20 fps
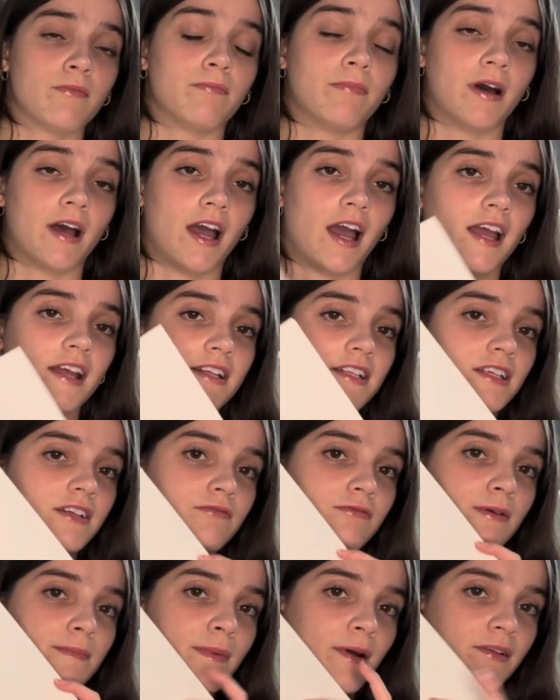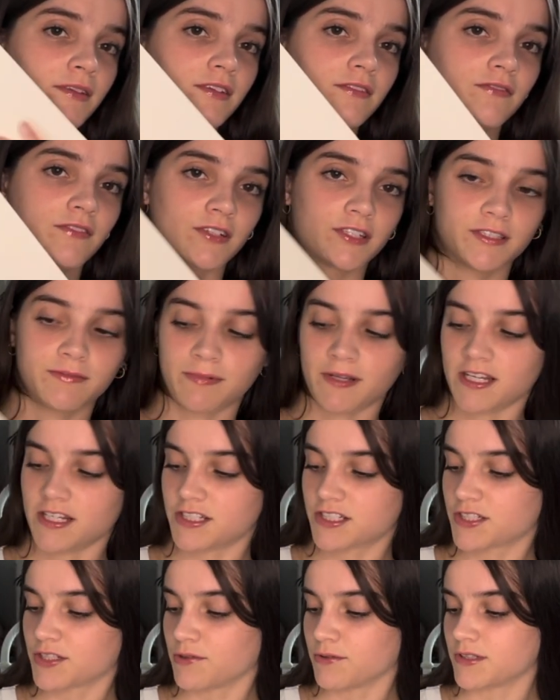but I did rip out the first
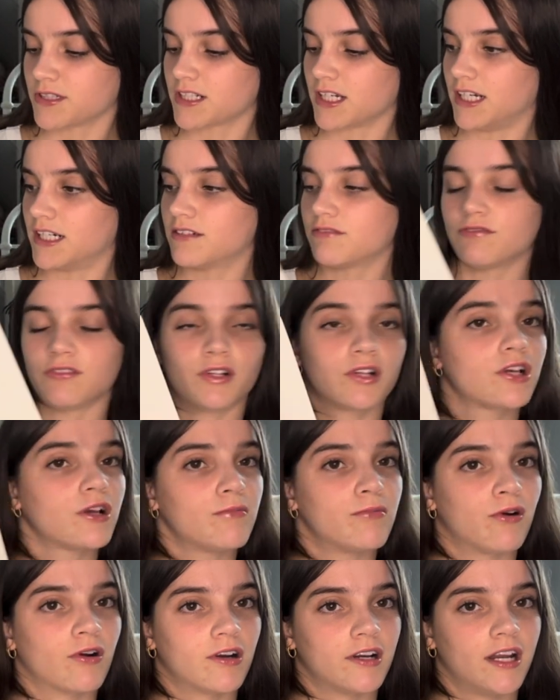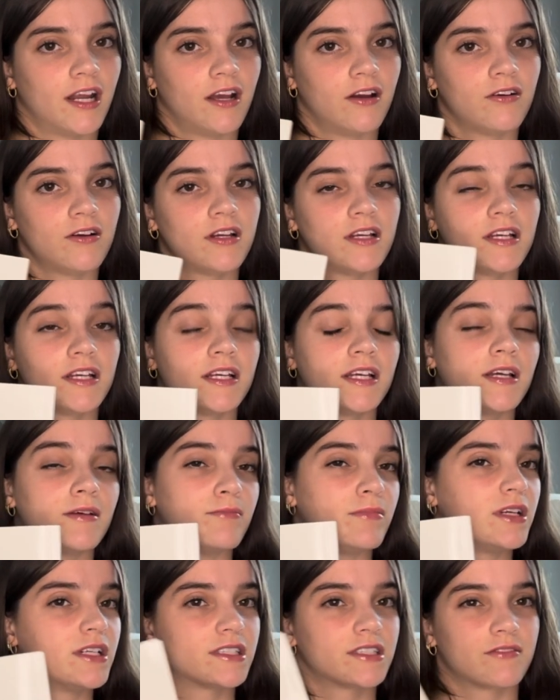page, so it's kind of falling apart now,
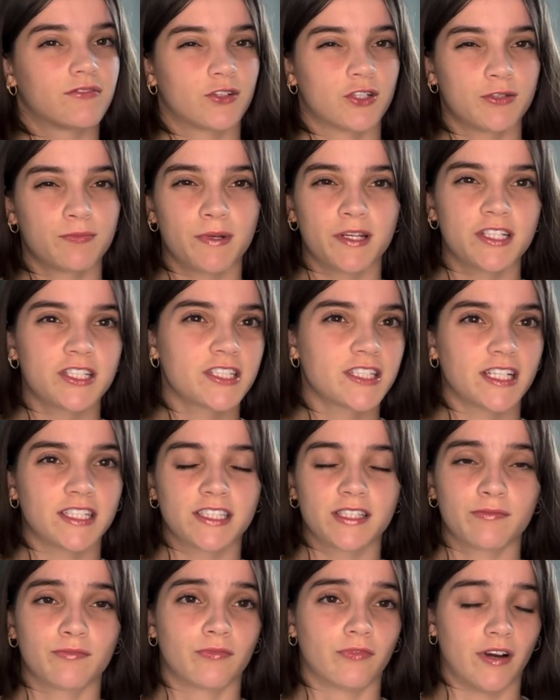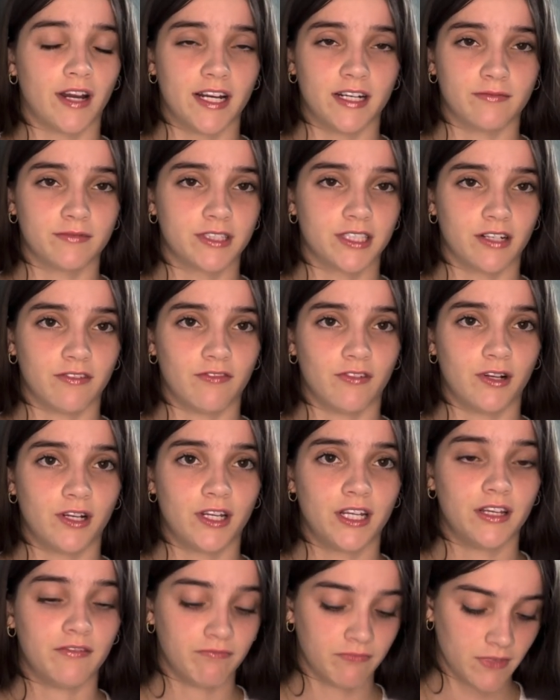because the first page just had some random stuff on
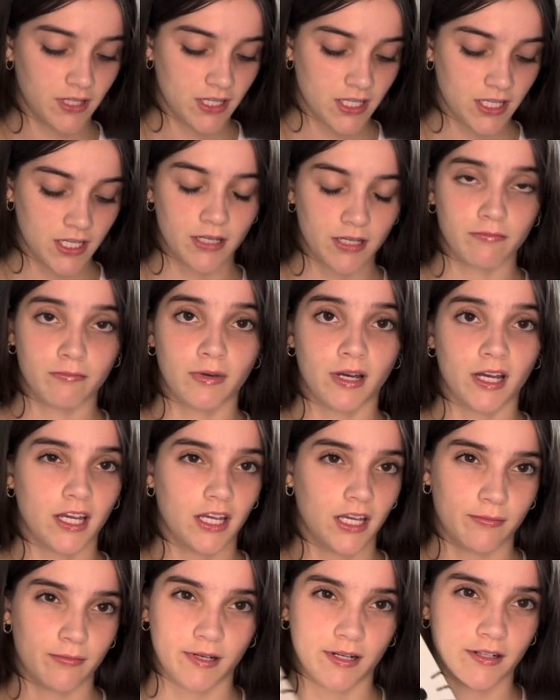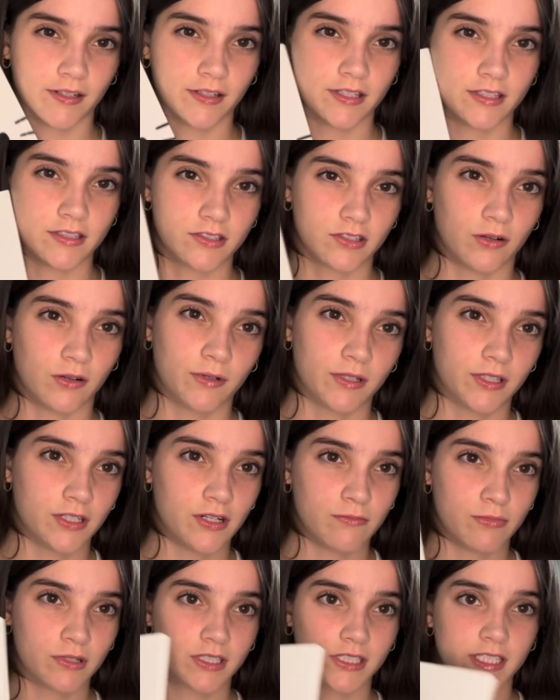it, but apparently it's not one of the
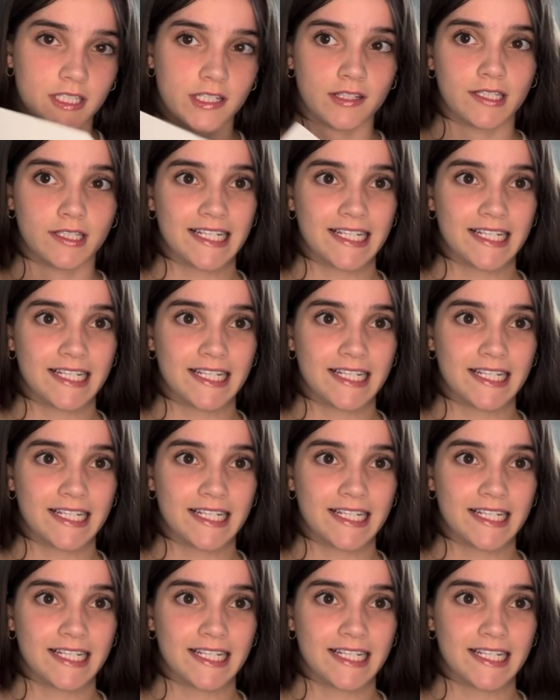notebooks that